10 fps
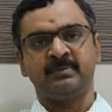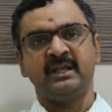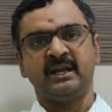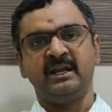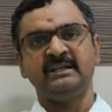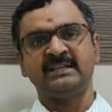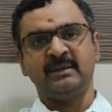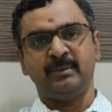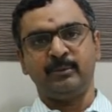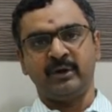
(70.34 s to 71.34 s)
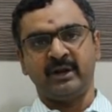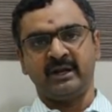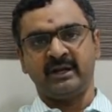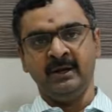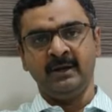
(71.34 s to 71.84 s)
the kidneys can be
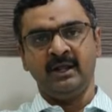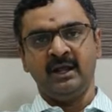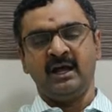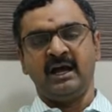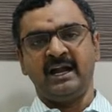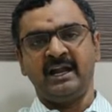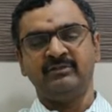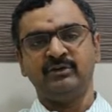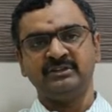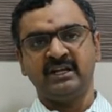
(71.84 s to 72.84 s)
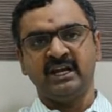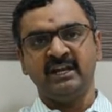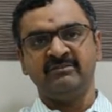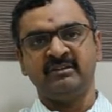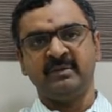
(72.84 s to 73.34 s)
protected. But
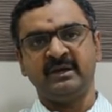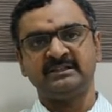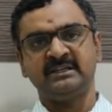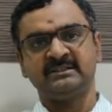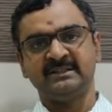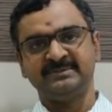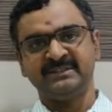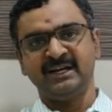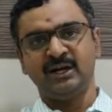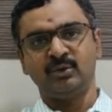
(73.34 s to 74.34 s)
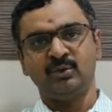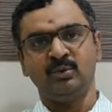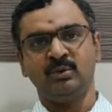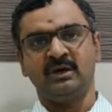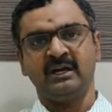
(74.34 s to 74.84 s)
unfortunately, if the patient slips
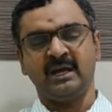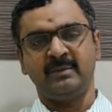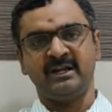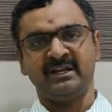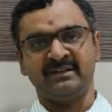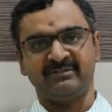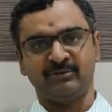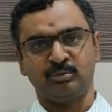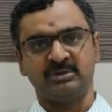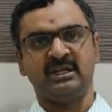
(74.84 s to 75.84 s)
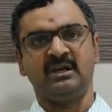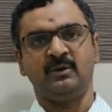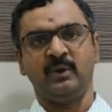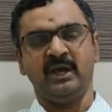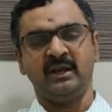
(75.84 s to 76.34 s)
into a diabetic nephropathy
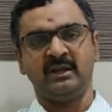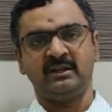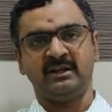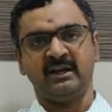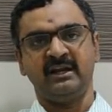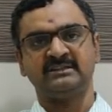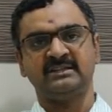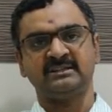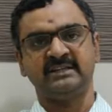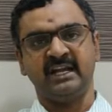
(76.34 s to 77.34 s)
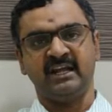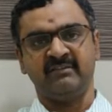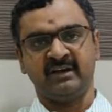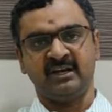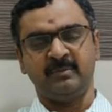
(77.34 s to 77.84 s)
where the kidney starts getting
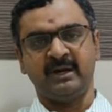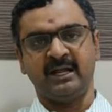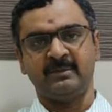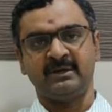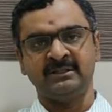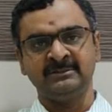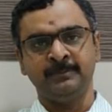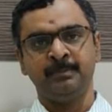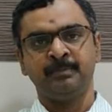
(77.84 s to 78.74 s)
affected by diabetes,